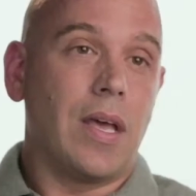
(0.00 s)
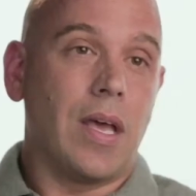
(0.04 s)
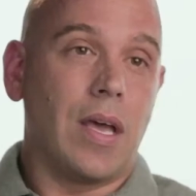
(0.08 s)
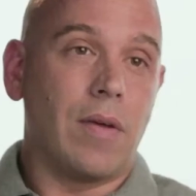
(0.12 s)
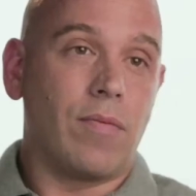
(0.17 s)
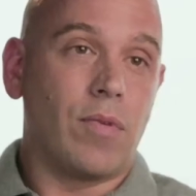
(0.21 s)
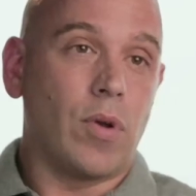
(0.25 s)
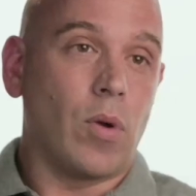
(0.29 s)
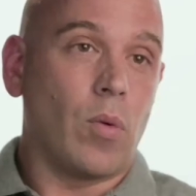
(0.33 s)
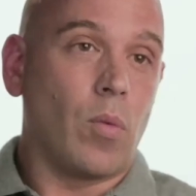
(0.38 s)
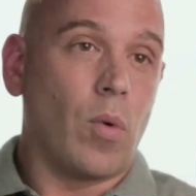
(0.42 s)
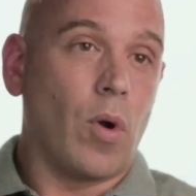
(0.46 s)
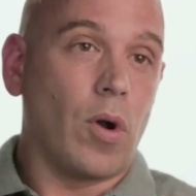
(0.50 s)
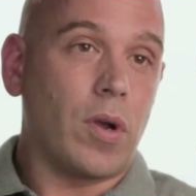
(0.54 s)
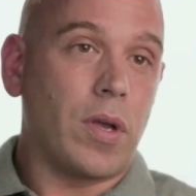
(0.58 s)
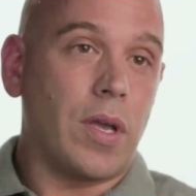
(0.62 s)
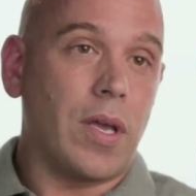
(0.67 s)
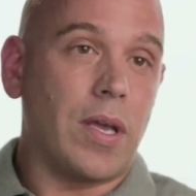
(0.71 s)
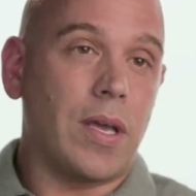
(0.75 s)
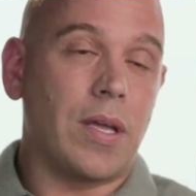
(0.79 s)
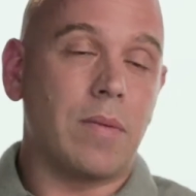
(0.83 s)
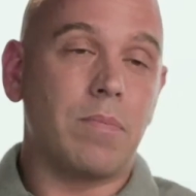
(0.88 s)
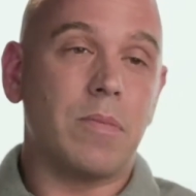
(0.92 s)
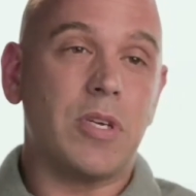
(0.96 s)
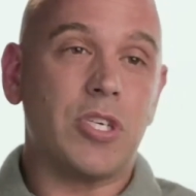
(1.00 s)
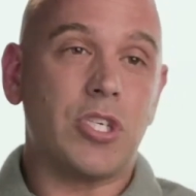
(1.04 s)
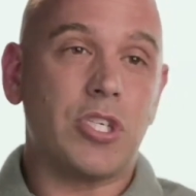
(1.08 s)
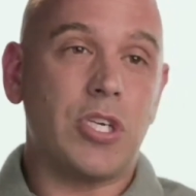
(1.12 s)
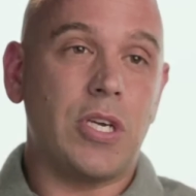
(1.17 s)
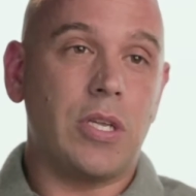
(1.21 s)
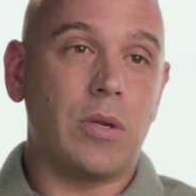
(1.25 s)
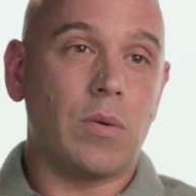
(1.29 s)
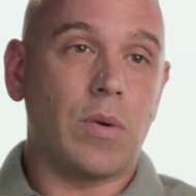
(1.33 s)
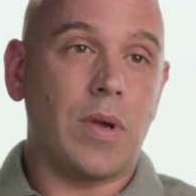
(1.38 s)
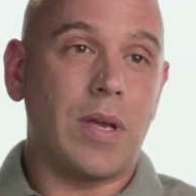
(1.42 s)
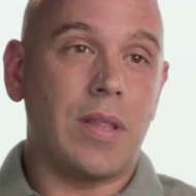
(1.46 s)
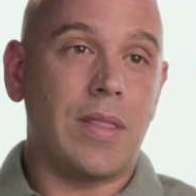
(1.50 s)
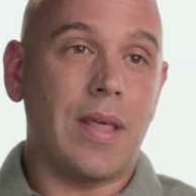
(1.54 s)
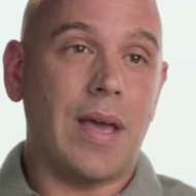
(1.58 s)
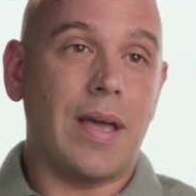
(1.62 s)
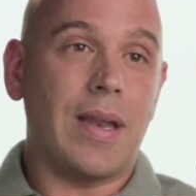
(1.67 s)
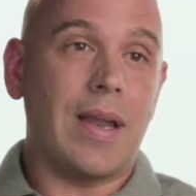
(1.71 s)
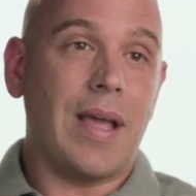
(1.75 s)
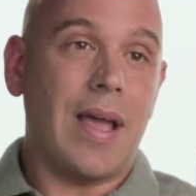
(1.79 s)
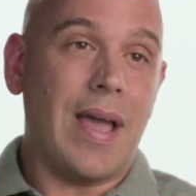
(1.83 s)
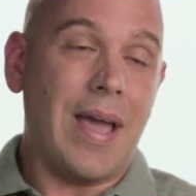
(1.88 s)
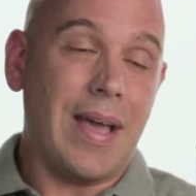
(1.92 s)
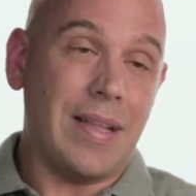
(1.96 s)
if you're working in machinery
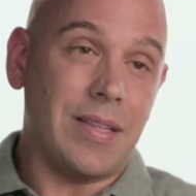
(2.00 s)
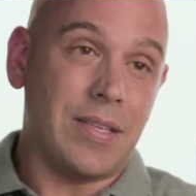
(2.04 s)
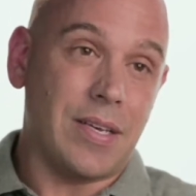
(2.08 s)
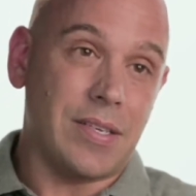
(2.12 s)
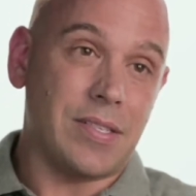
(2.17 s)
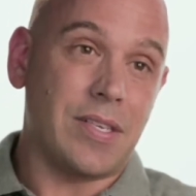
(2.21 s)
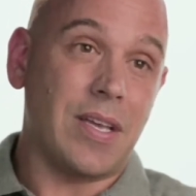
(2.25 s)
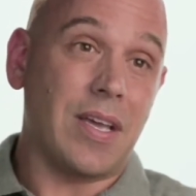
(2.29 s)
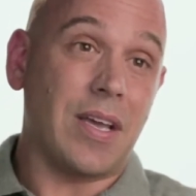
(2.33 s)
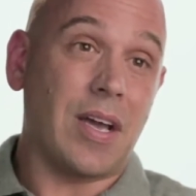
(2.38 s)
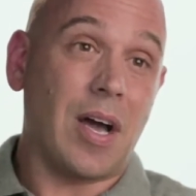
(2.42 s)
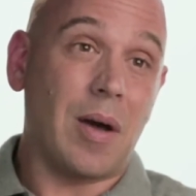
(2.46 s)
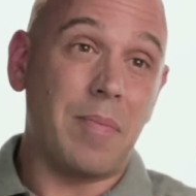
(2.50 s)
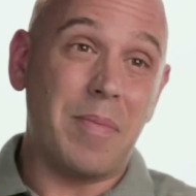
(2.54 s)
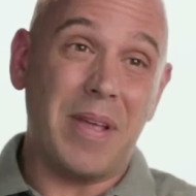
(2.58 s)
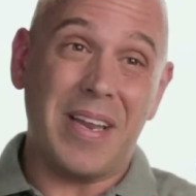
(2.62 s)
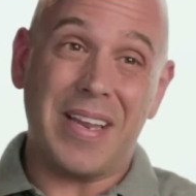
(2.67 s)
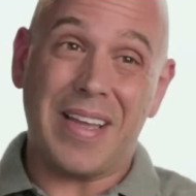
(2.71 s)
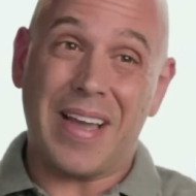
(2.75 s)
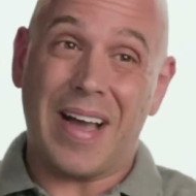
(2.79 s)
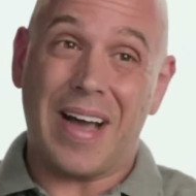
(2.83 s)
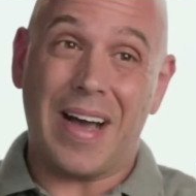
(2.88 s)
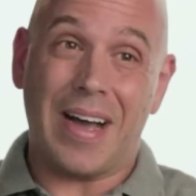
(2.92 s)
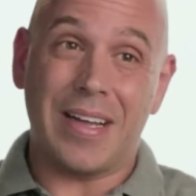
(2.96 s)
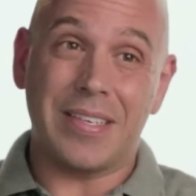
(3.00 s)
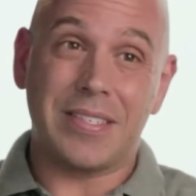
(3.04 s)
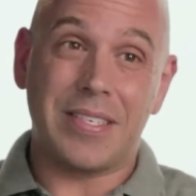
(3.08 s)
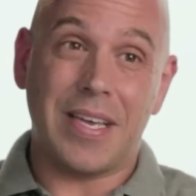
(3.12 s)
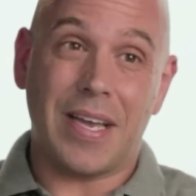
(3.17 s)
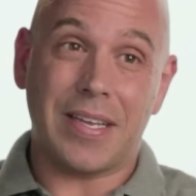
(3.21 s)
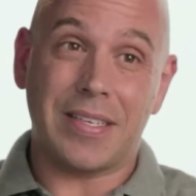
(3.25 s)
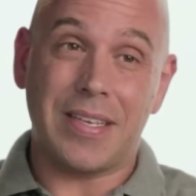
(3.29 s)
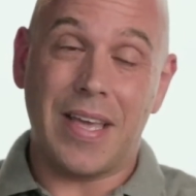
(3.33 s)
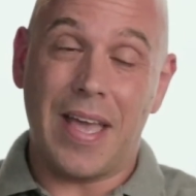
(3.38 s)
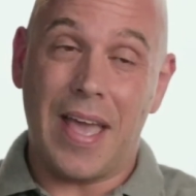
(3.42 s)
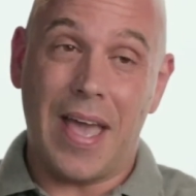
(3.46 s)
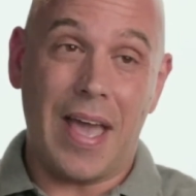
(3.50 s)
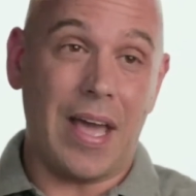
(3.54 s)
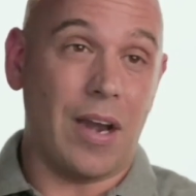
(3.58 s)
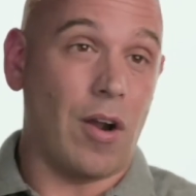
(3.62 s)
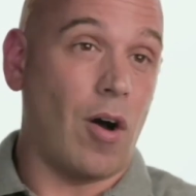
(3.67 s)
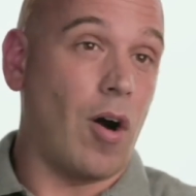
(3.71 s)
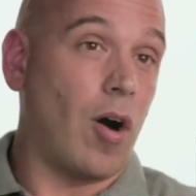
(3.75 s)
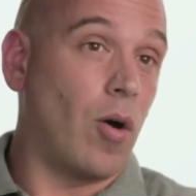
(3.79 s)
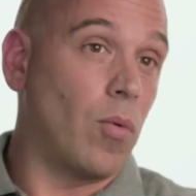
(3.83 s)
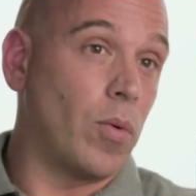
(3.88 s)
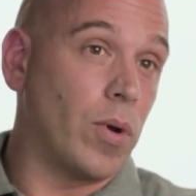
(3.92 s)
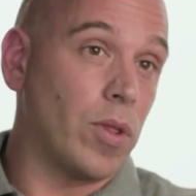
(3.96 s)
that doesn't come in contact at
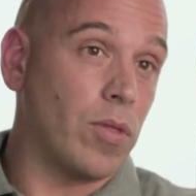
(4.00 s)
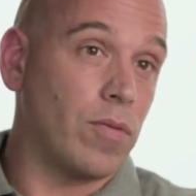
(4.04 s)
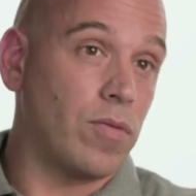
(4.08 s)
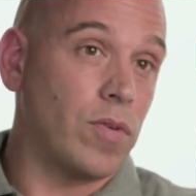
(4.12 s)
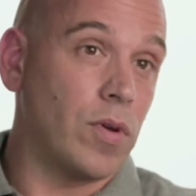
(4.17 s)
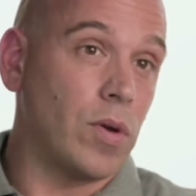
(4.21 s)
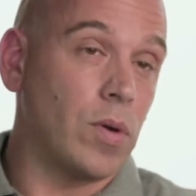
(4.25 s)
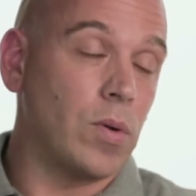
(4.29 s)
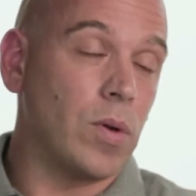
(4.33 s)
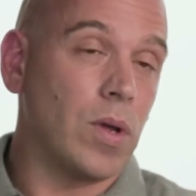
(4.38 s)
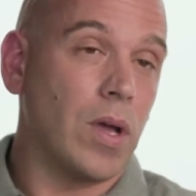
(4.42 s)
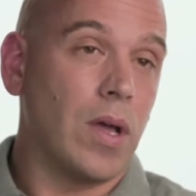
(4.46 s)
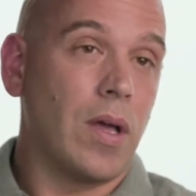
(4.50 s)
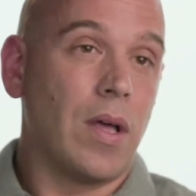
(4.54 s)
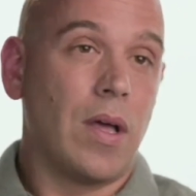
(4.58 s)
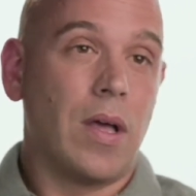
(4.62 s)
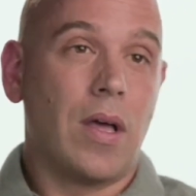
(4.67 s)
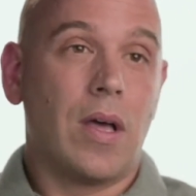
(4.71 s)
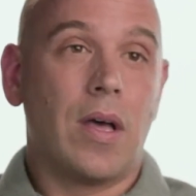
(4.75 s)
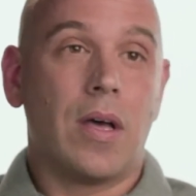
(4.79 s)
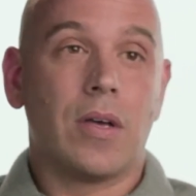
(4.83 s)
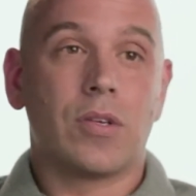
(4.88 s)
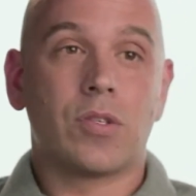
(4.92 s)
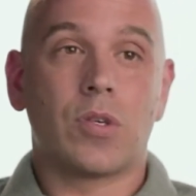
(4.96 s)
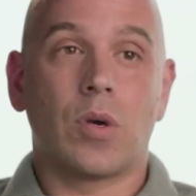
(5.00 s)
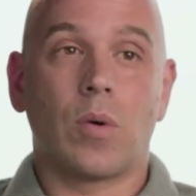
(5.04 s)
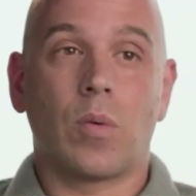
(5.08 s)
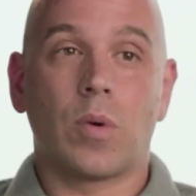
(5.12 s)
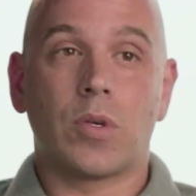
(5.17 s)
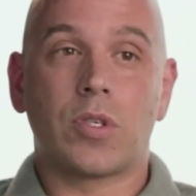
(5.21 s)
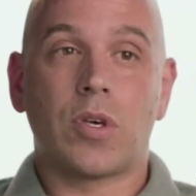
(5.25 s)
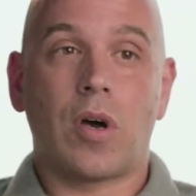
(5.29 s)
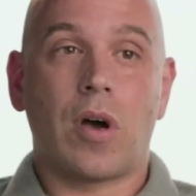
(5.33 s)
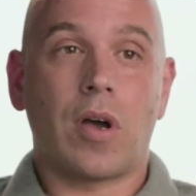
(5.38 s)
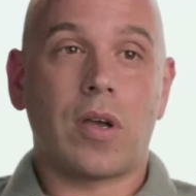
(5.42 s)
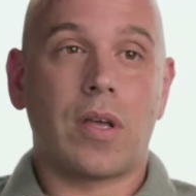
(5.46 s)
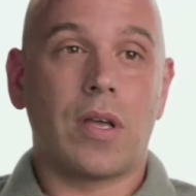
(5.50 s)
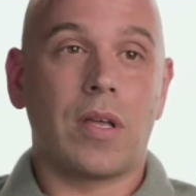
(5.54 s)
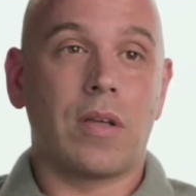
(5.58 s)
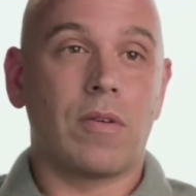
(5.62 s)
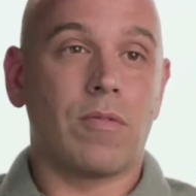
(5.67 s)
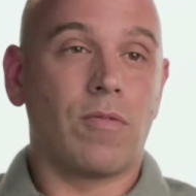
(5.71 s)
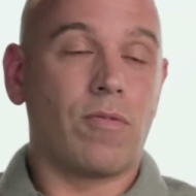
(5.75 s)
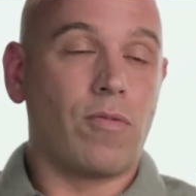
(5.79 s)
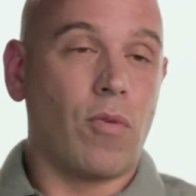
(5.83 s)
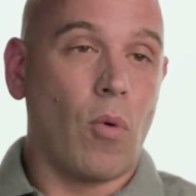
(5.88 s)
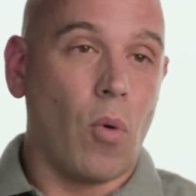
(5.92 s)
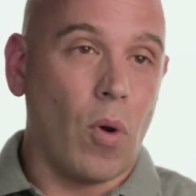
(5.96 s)
all with food, so we're
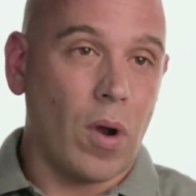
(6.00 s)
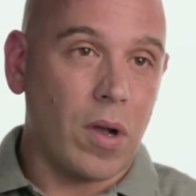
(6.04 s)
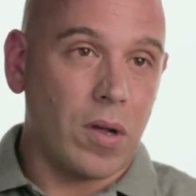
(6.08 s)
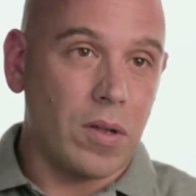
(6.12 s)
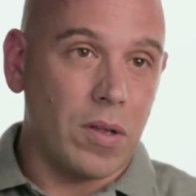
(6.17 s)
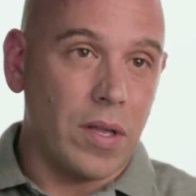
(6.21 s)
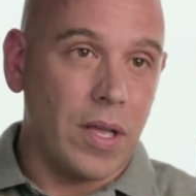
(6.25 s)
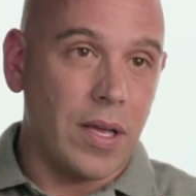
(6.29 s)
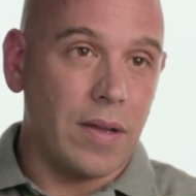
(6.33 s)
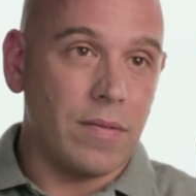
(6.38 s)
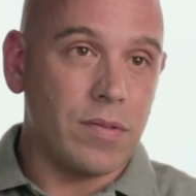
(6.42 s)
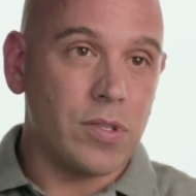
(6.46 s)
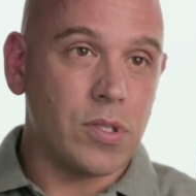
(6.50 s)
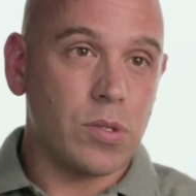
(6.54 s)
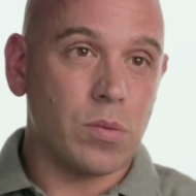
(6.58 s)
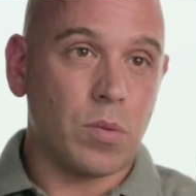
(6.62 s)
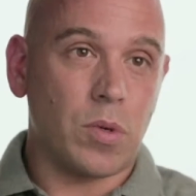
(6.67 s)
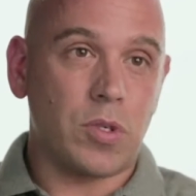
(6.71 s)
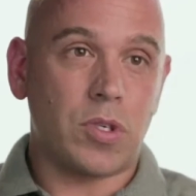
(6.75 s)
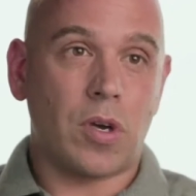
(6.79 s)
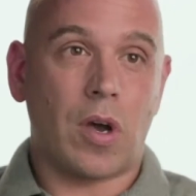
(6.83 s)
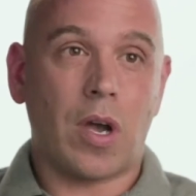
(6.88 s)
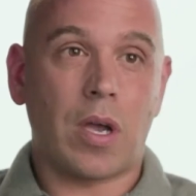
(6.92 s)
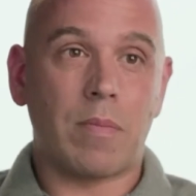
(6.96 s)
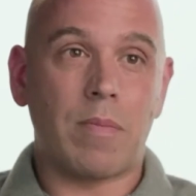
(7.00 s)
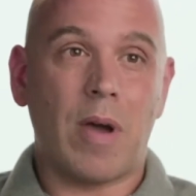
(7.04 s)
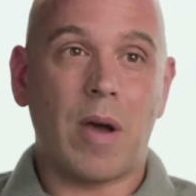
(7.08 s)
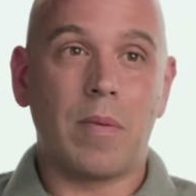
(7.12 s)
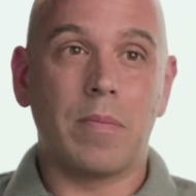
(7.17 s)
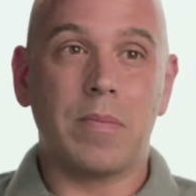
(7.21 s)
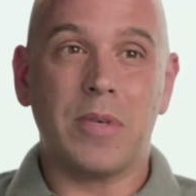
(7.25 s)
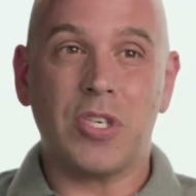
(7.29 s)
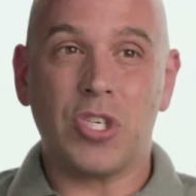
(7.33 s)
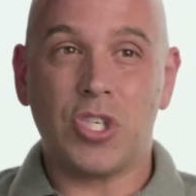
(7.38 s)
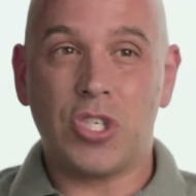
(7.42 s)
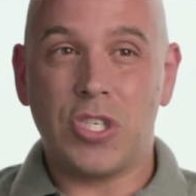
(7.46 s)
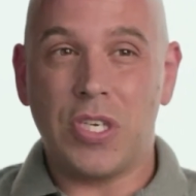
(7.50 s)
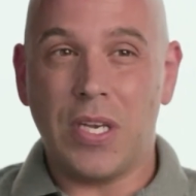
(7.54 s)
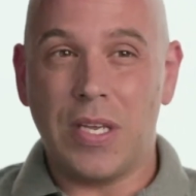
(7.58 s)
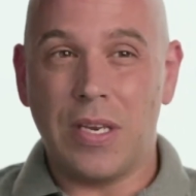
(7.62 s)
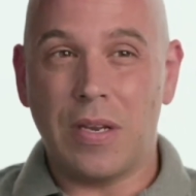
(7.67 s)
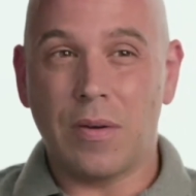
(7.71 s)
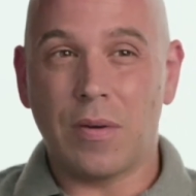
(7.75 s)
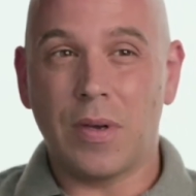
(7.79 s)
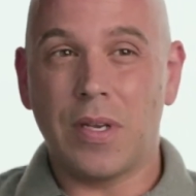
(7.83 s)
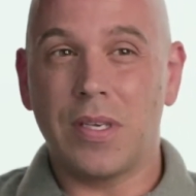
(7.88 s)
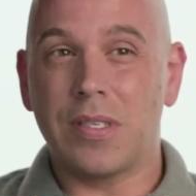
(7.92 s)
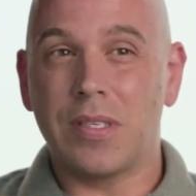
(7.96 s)
talking forklifts, we're talking about
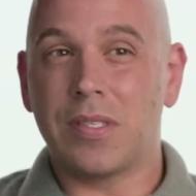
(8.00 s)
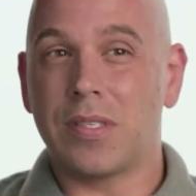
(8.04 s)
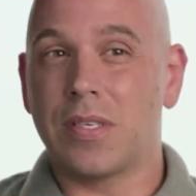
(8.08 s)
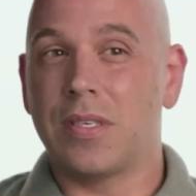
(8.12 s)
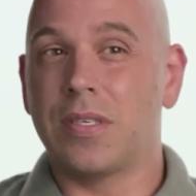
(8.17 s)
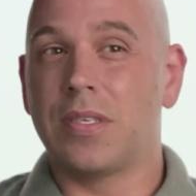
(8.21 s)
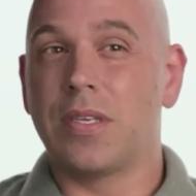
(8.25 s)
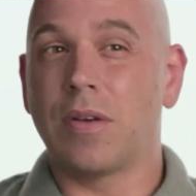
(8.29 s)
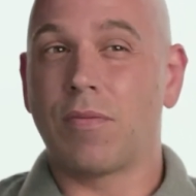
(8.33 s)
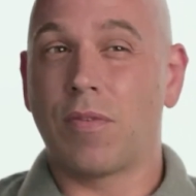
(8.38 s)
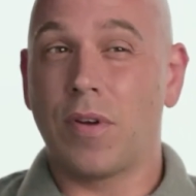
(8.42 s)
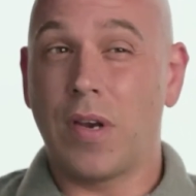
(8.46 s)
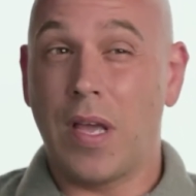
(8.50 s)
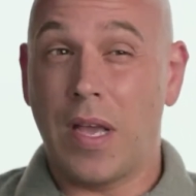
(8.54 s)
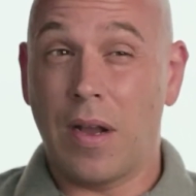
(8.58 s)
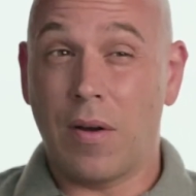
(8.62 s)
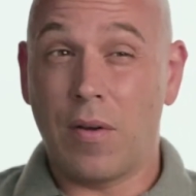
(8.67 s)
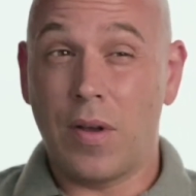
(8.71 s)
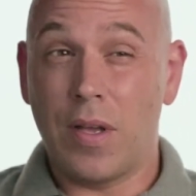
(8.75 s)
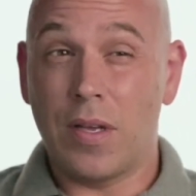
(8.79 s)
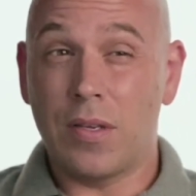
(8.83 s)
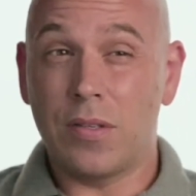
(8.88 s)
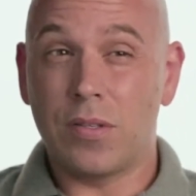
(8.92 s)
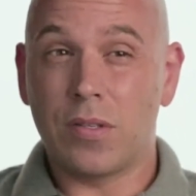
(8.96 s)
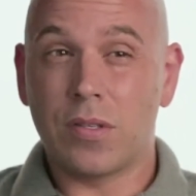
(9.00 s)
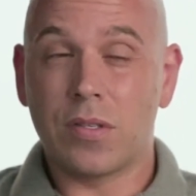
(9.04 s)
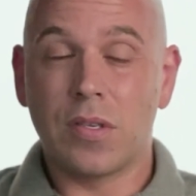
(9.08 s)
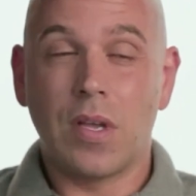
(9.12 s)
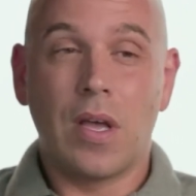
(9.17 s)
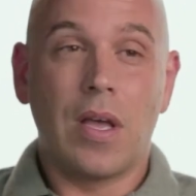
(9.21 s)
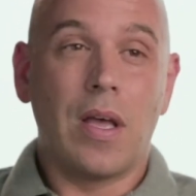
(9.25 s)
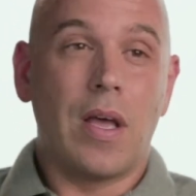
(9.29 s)
machineries in different areas,